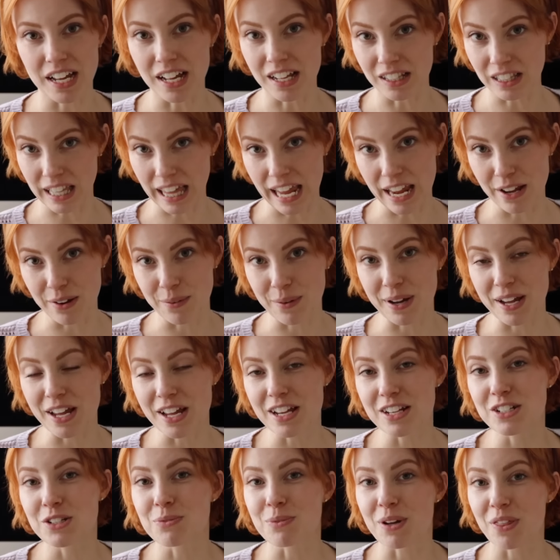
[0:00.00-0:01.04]
a
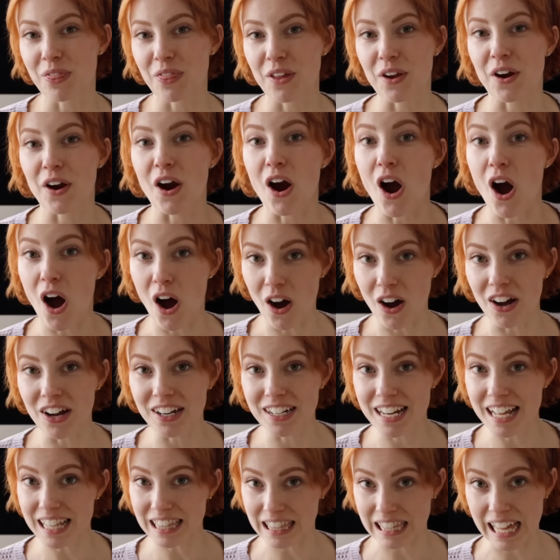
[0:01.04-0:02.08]
language with their
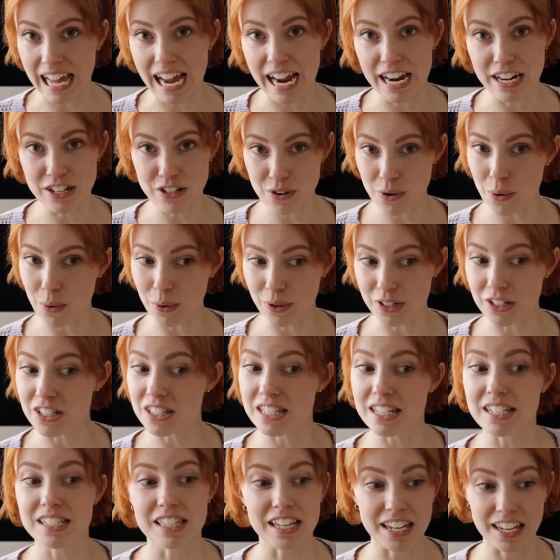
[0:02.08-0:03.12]
online courses.